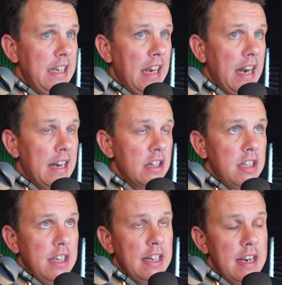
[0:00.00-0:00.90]
and
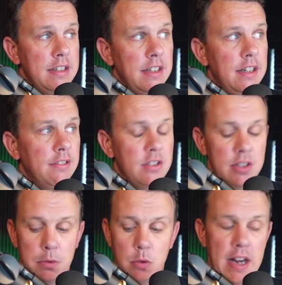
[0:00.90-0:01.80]
articulating the differences
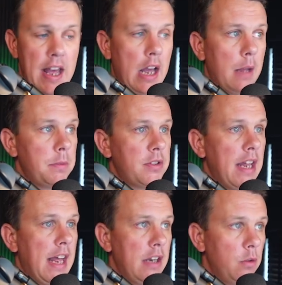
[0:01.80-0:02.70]
between apps apps
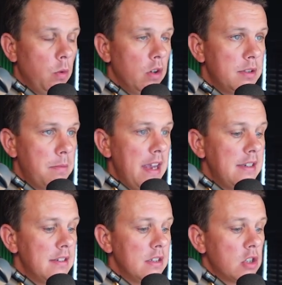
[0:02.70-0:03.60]
and
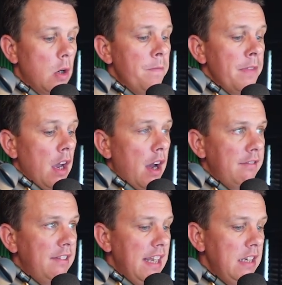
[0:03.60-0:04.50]
workspaces. And so I've
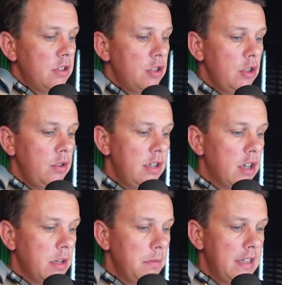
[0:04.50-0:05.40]
linked to the
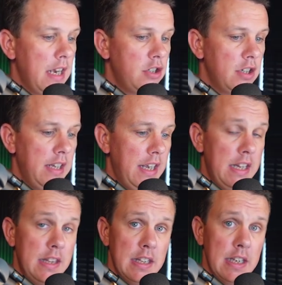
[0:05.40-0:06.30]
documentation
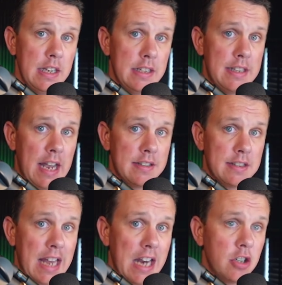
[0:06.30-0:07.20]
in the text
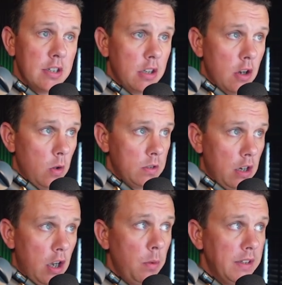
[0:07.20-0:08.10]
lecture that goes
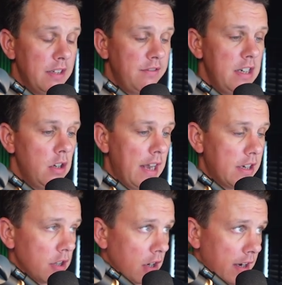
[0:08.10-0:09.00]
along with this video
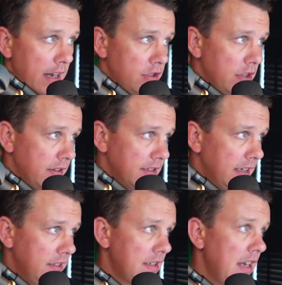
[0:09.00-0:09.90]
lecture on engineering
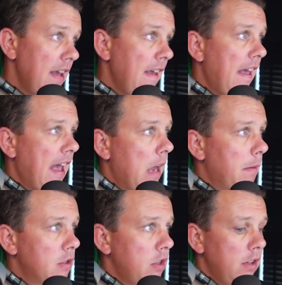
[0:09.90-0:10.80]
skills. Um,
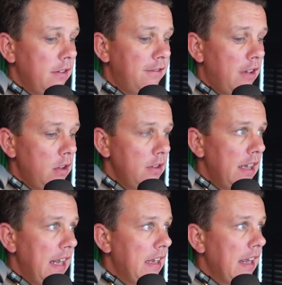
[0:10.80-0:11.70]
and so you can follow the
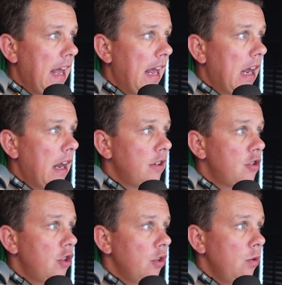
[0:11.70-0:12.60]
link uh,
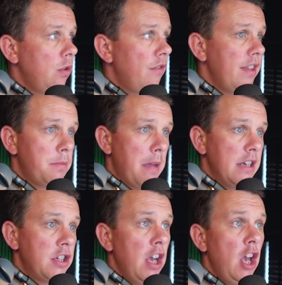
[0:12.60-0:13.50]
to this
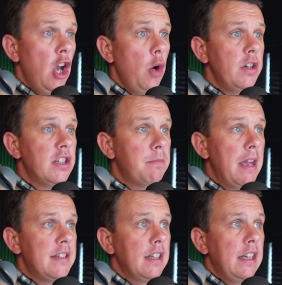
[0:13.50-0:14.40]
page, which is
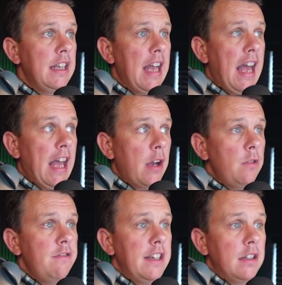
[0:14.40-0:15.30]
basically how
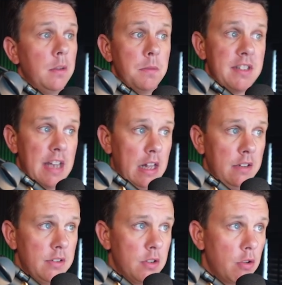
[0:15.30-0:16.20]
VIKTOR
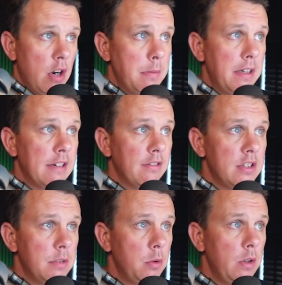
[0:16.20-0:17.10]
themselves describe the
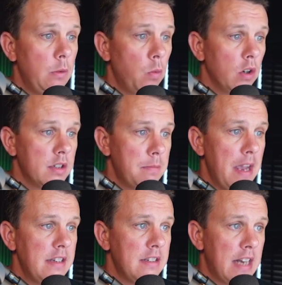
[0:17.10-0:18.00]
differences between
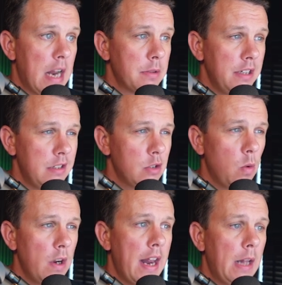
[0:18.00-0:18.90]
workspaces and apps. And this is
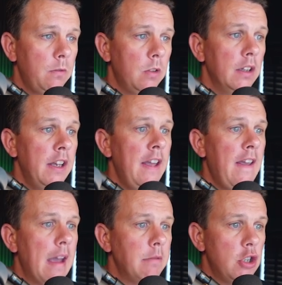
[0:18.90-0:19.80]
quite helpful
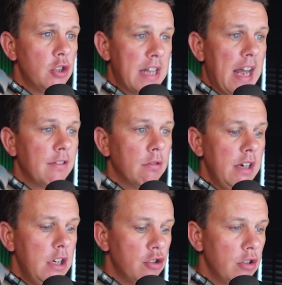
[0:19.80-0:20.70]
um, to just have a
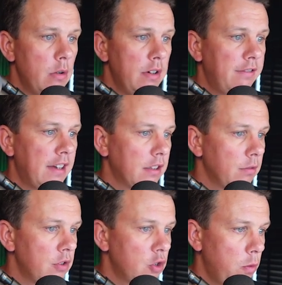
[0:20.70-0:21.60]
read through. And in fact, there
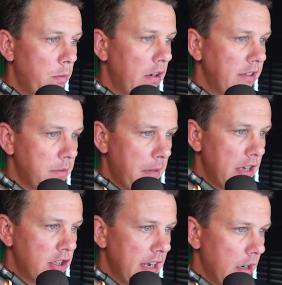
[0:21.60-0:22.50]
was somewhere on this
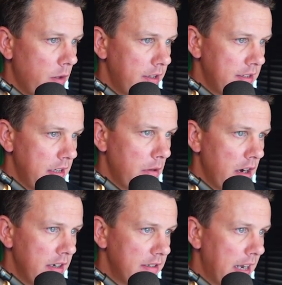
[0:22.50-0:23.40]
page, you can't quite see where
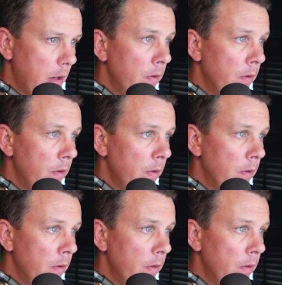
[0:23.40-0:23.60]
it is now,